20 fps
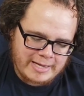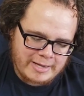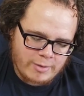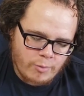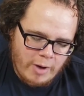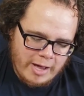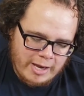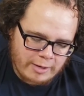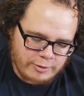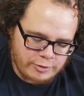
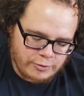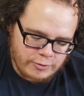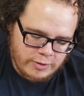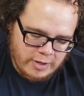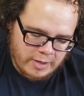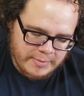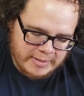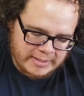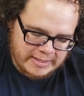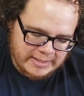Why don't you
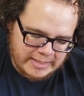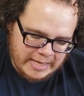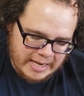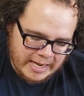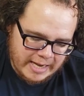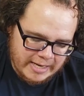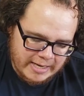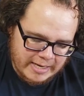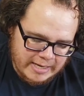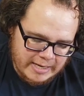come
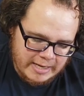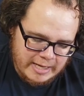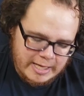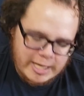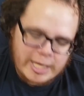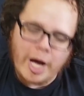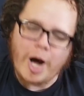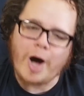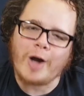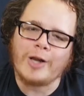inside?
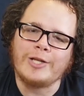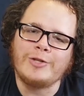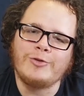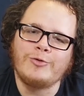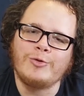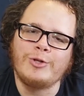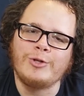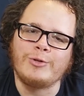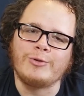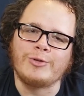I'll
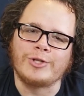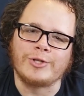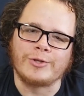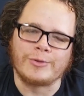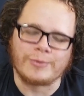introduce